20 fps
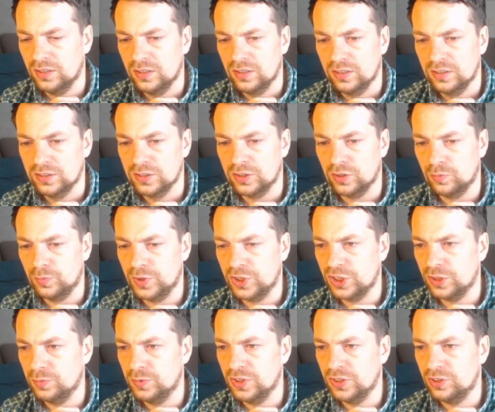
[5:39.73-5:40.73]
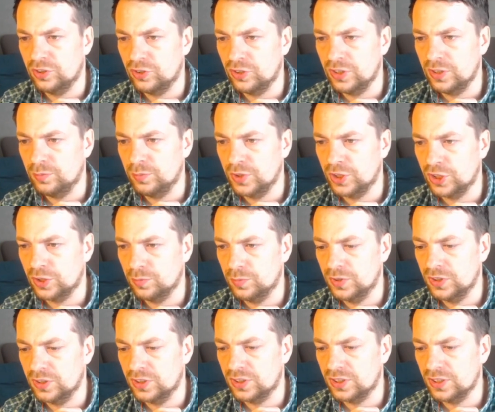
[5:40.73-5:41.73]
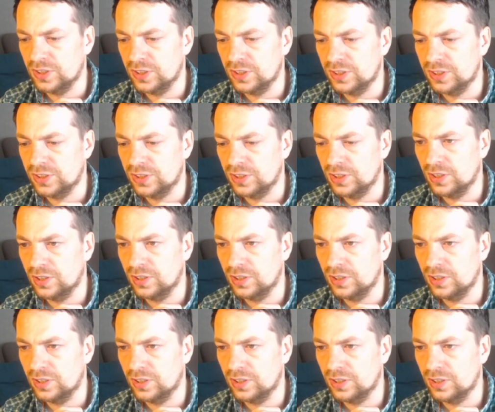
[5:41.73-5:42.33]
so bishop d3, bishop d6,